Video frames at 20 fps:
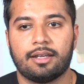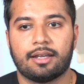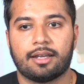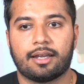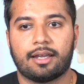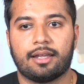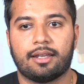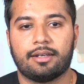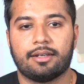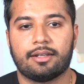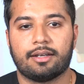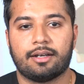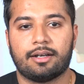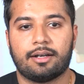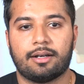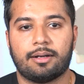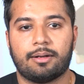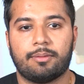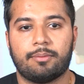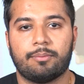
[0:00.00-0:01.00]
And
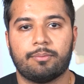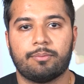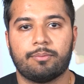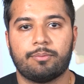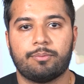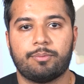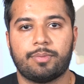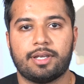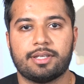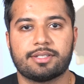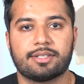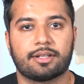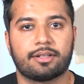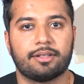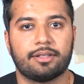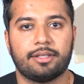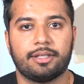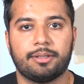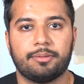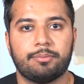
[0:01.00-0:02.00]

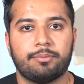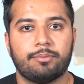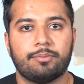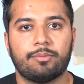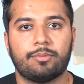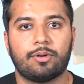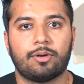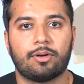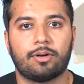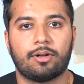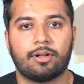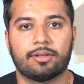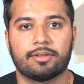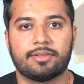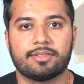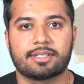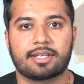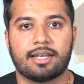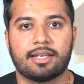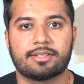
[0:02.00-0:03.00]
basically, all
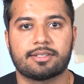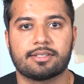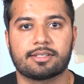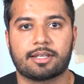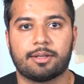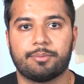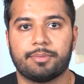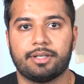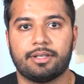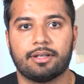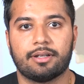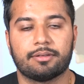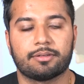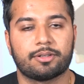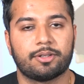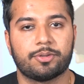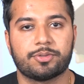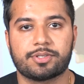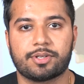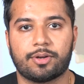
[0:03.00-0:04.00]
these cases can be done
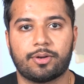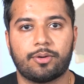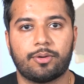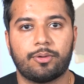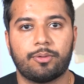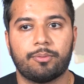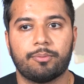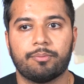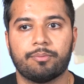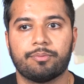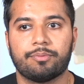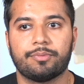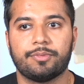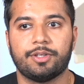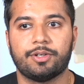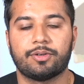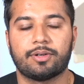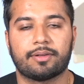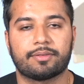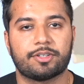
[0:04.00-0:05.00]
close to home.
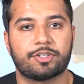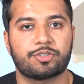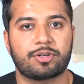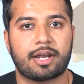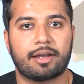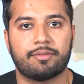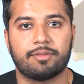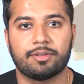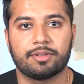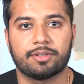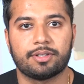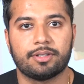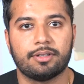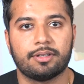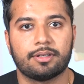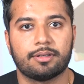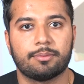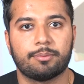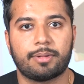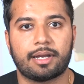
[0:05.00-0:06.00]
You don't have to travel
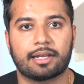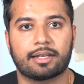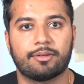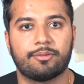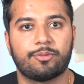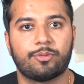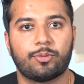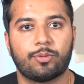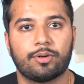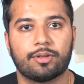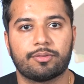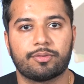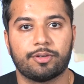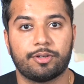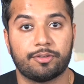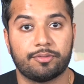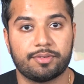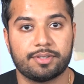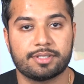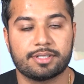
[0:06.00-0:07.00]
back and forth for
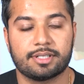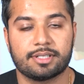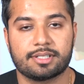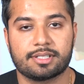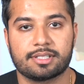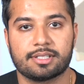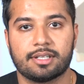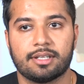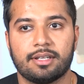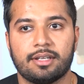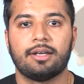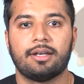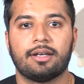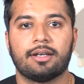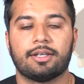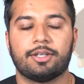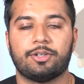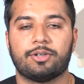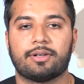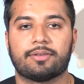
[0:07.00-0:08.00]
your visits.
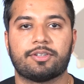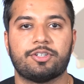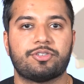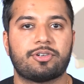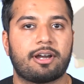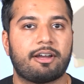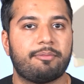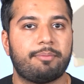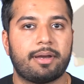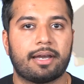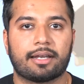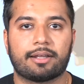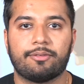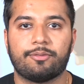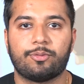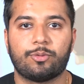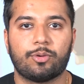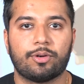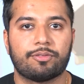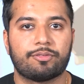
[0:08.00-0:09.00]
You don't have to drive back and
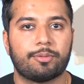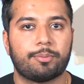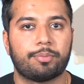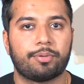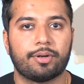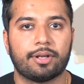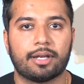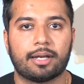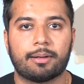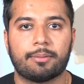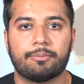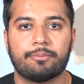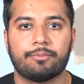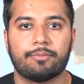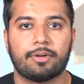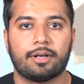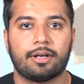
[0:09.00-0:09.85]
forth for pre-op